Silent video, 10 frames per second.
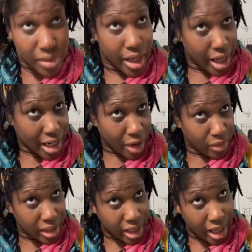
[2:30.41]
and I
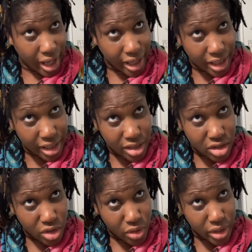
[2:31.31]
really can't get
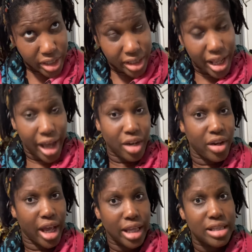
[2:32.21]
to it, that
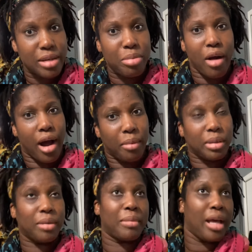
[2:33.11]
creates a
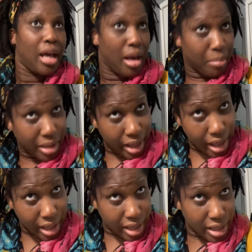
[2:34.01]
problem,
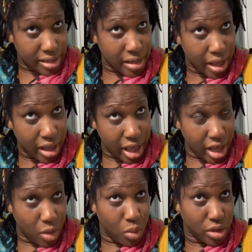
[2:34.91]
because
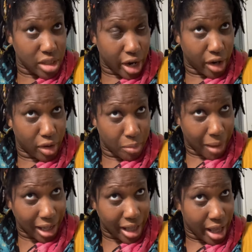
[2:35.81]
it will turn
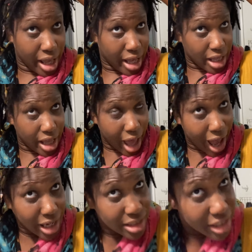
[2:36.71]

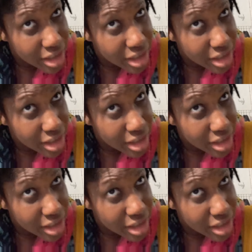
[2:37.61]
actually